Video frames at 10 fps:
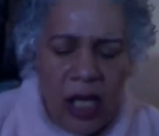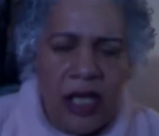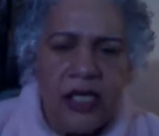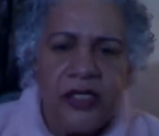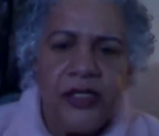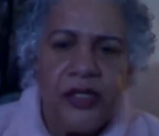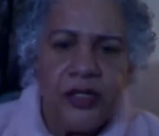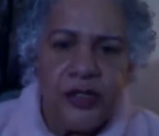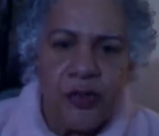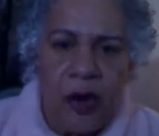into the
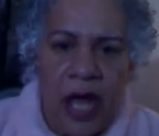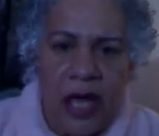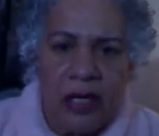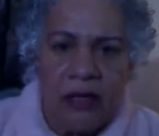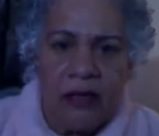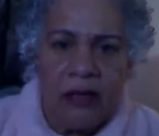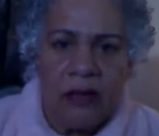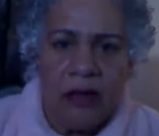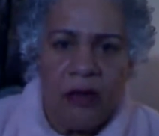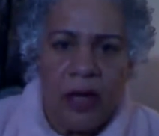drain,
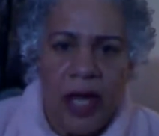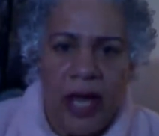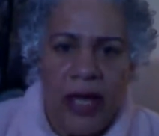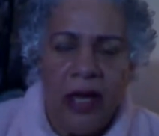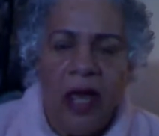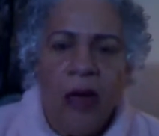okay?